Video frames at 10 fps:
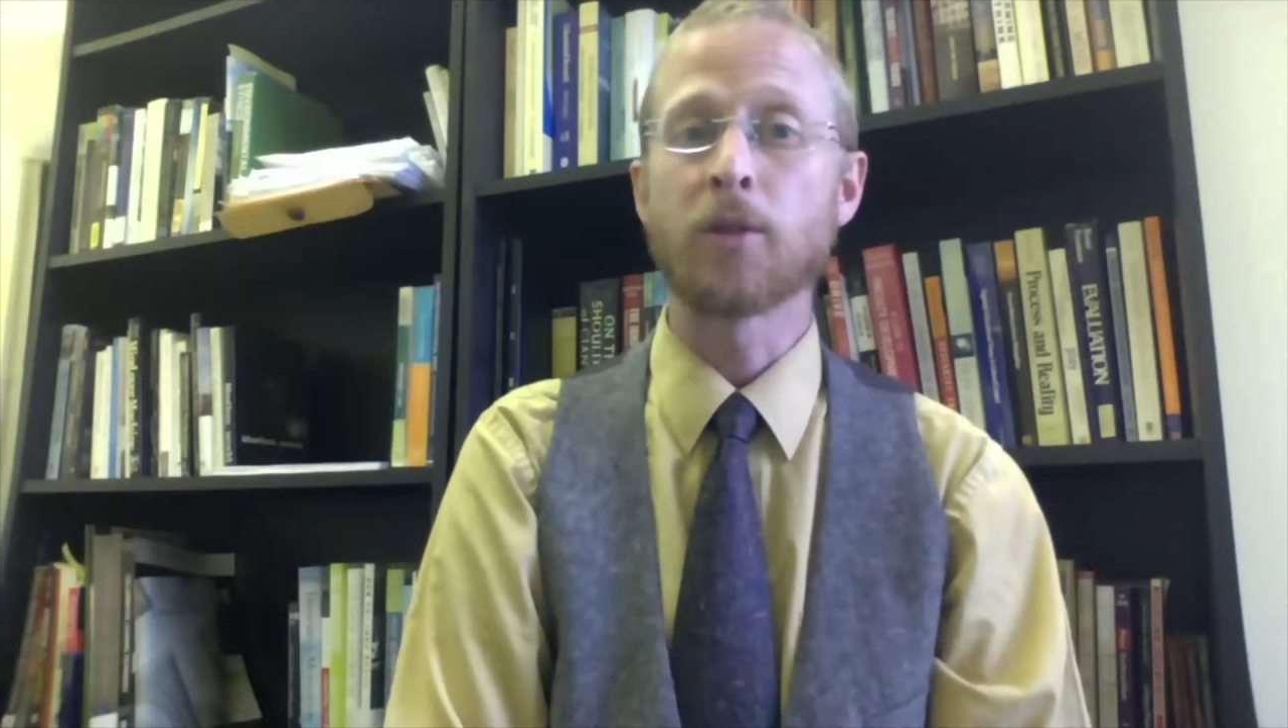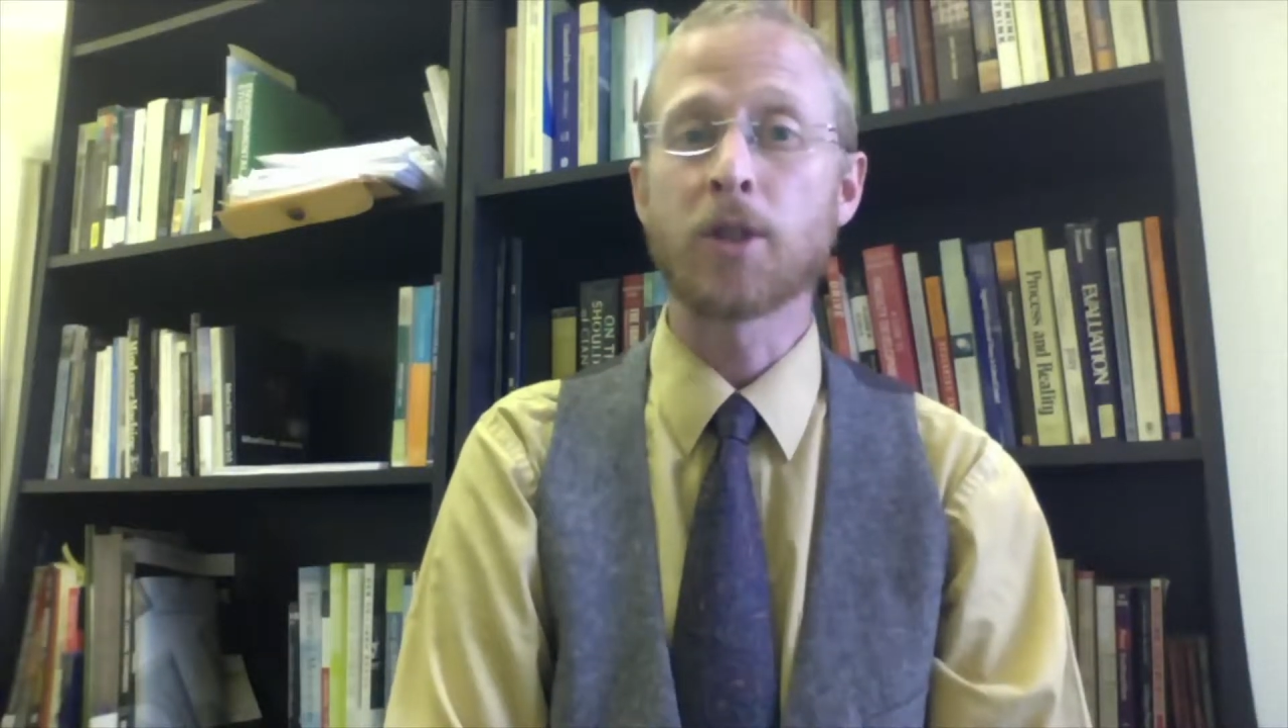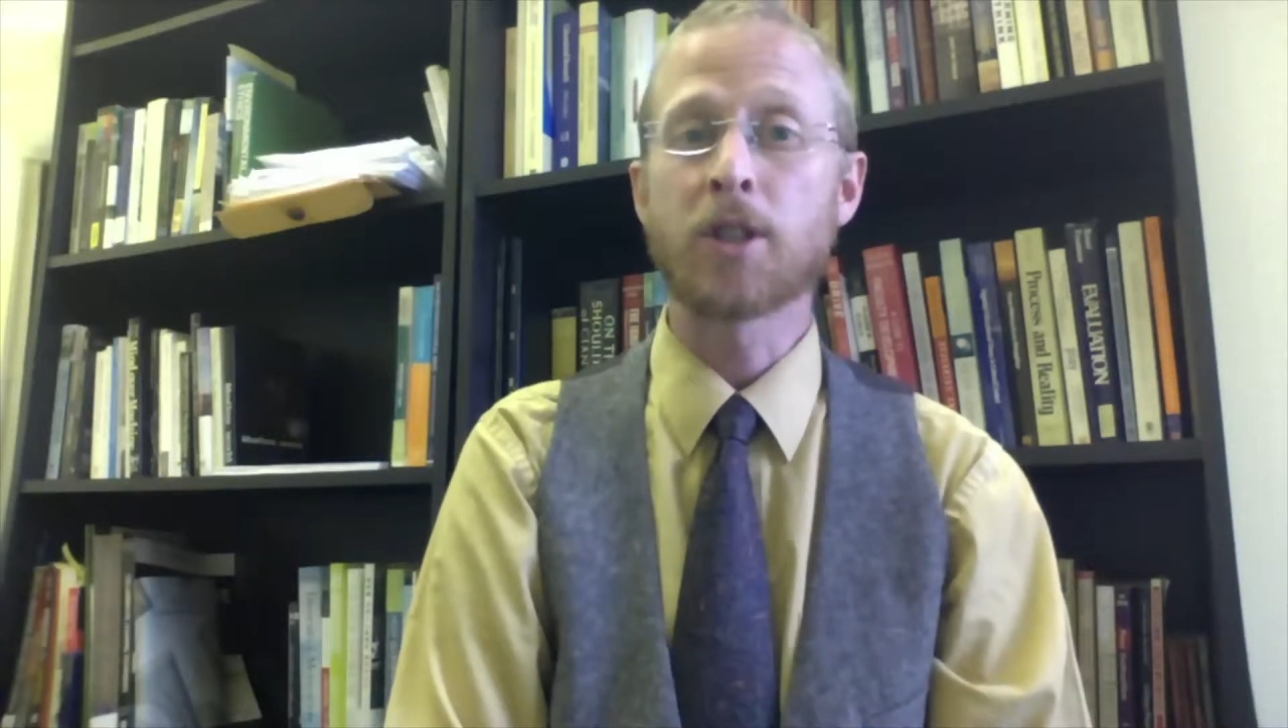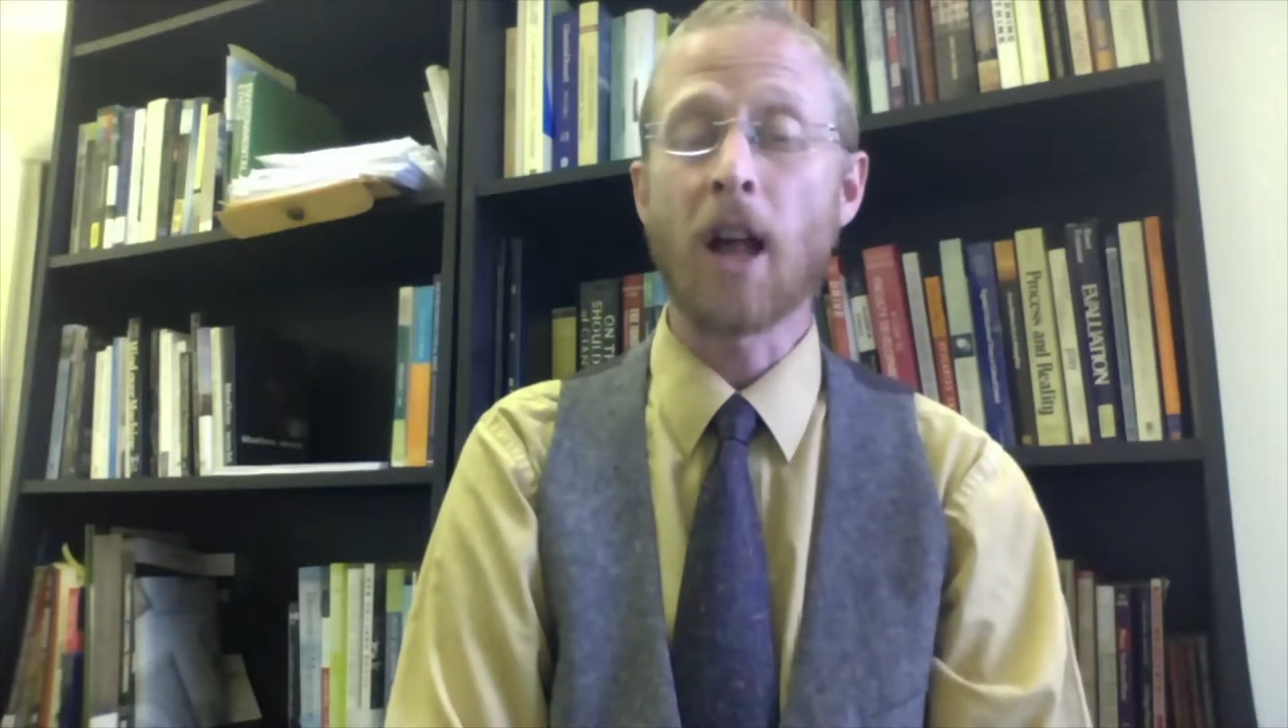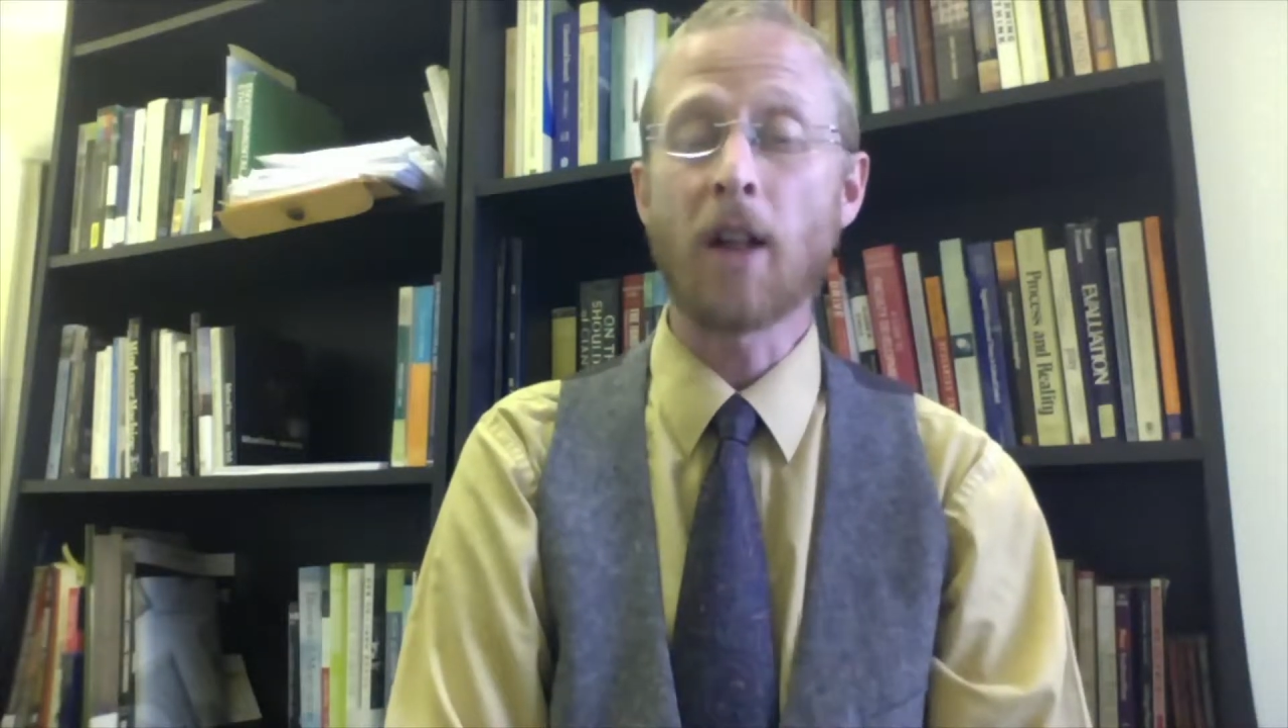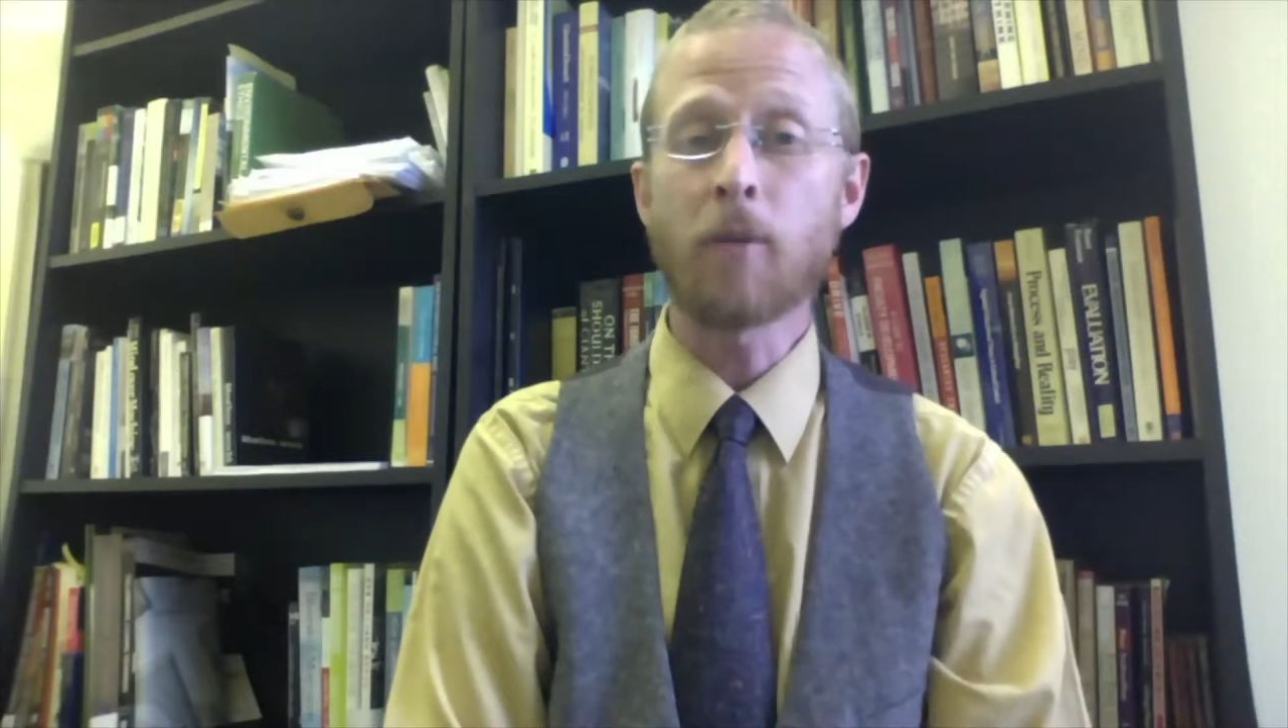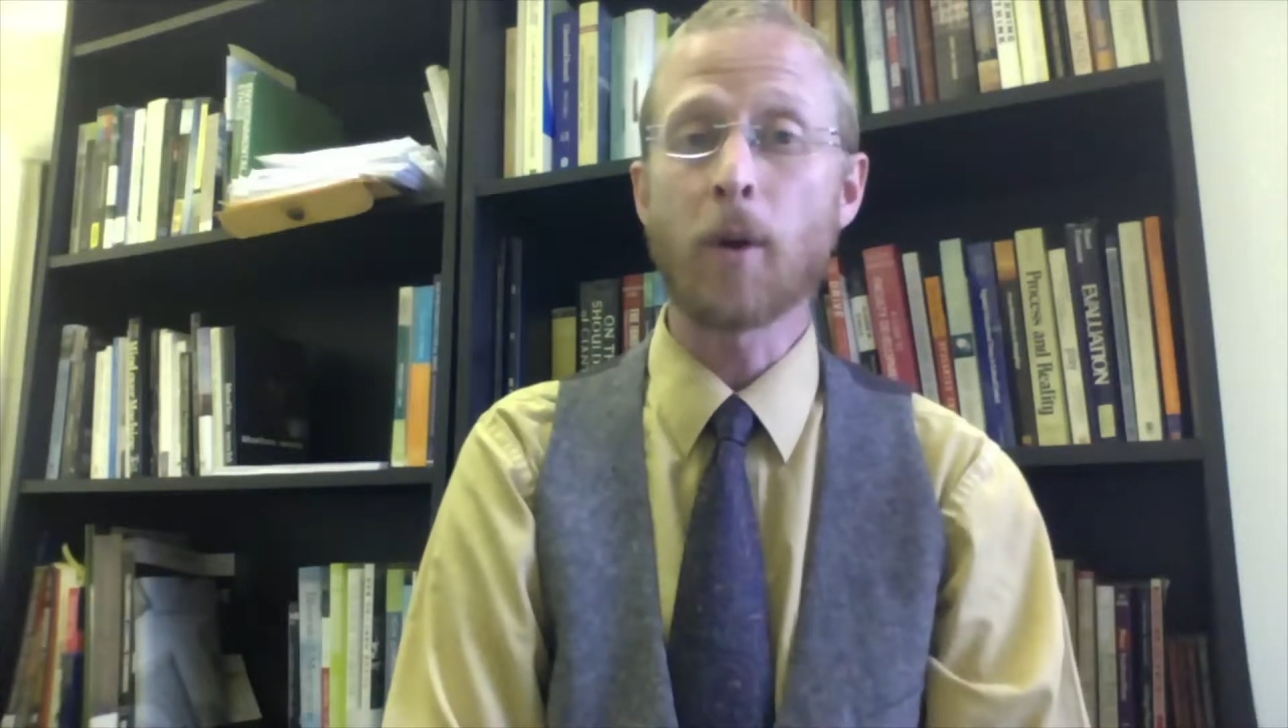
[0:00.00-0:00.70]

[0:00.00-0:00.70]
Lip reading: yourself